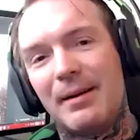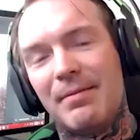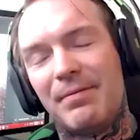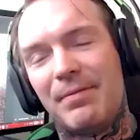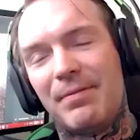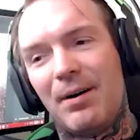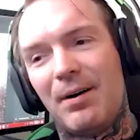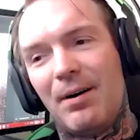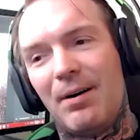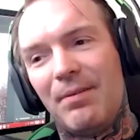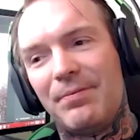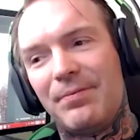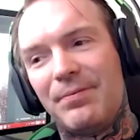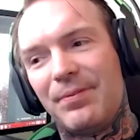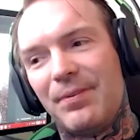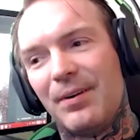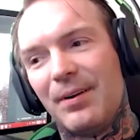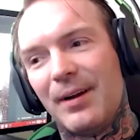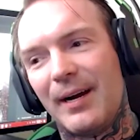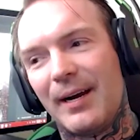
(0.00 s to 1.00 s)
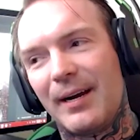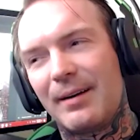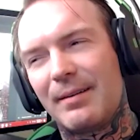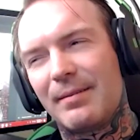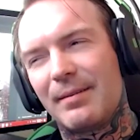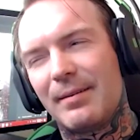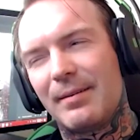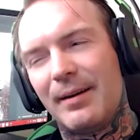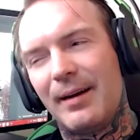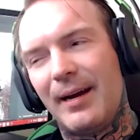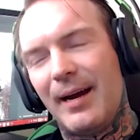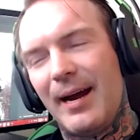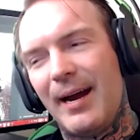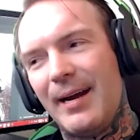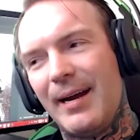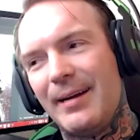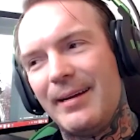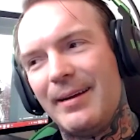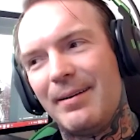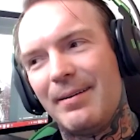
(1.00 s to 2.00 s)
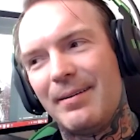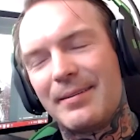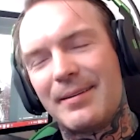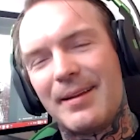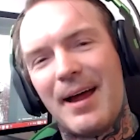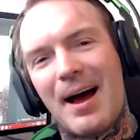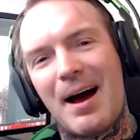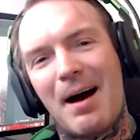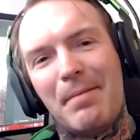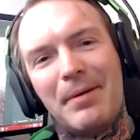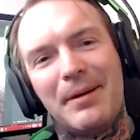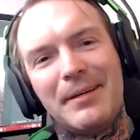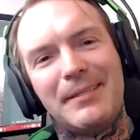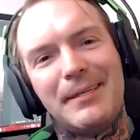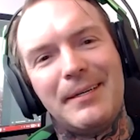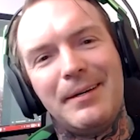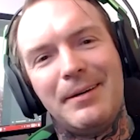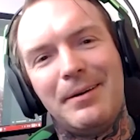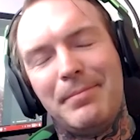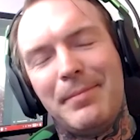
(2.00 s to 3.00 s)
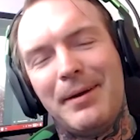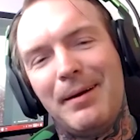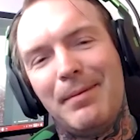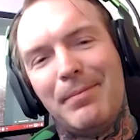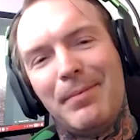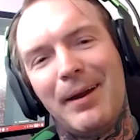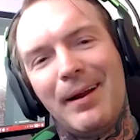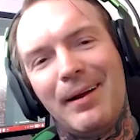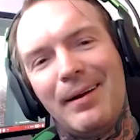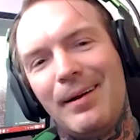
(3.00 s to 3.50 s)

involved for like 8 years now. But she knew me when